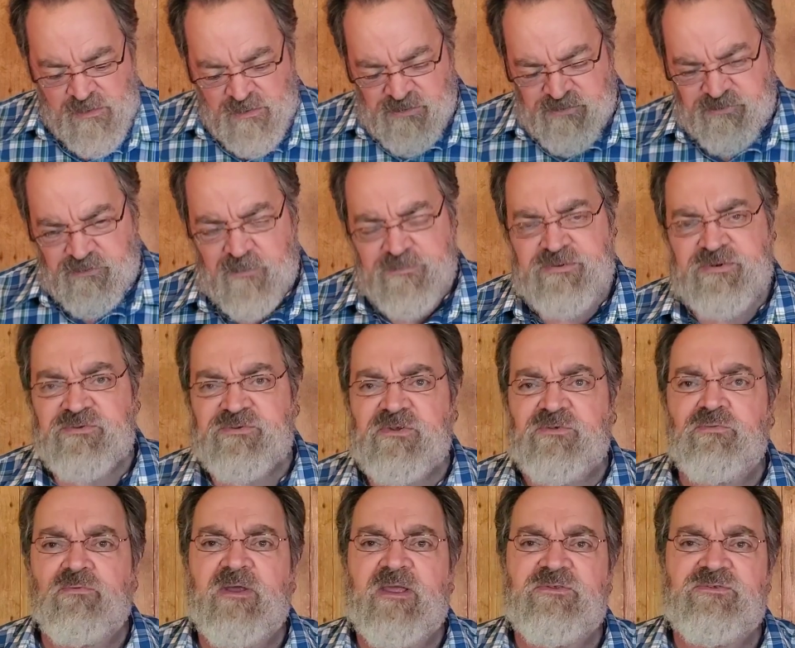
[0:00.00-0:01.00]
The scripture
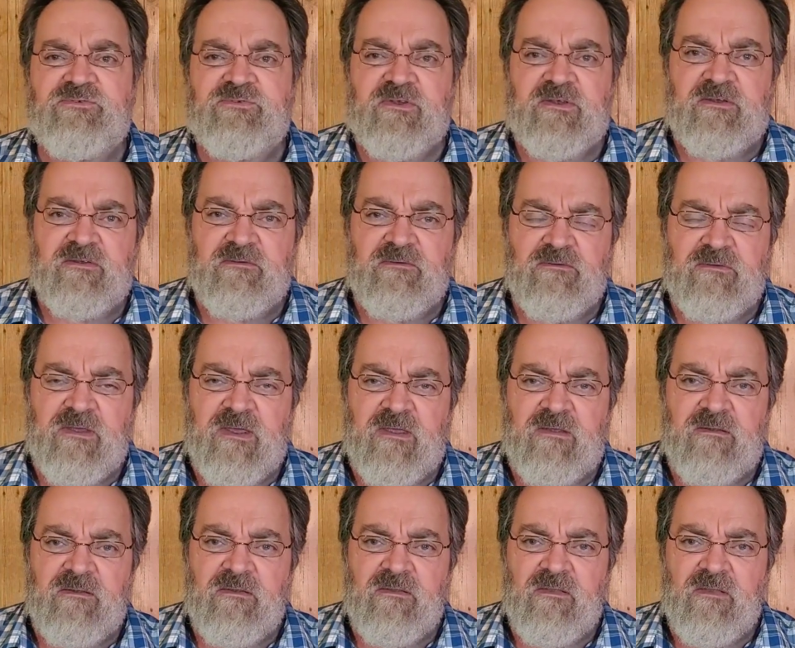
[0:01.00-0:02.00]
says Red Sea,
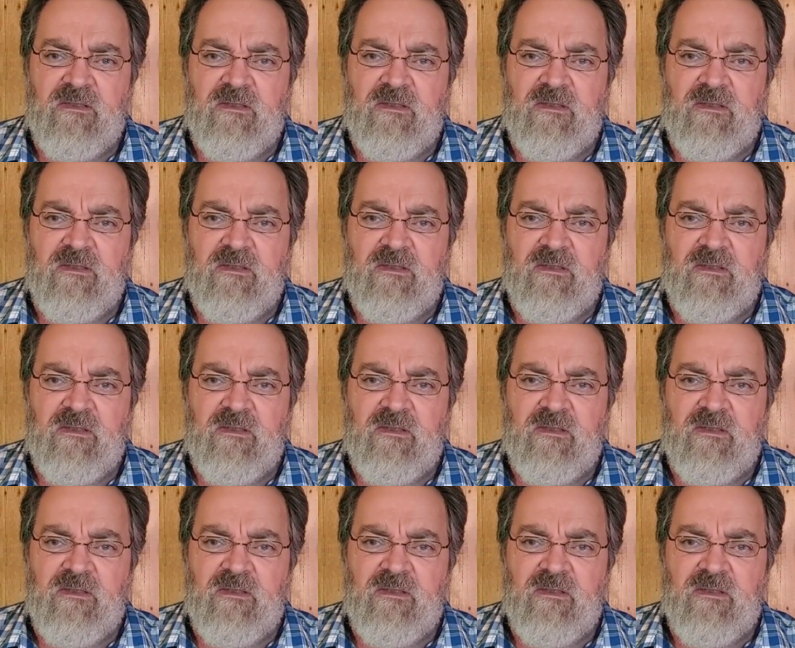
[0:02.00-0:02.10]
okay?